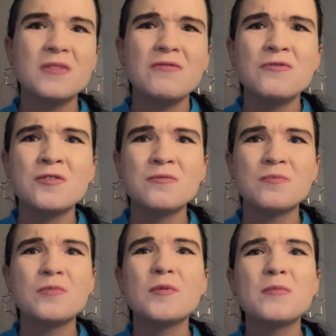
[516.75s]
They wouldn't
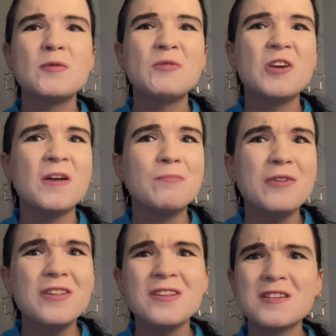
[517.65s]
probably be a
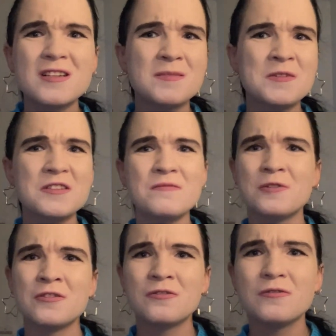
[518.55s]
bit less expensive,
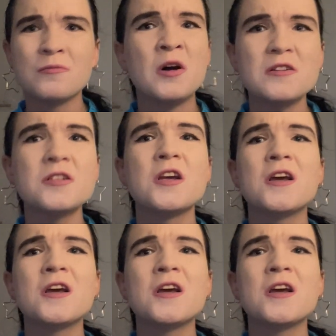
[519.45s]
but not much.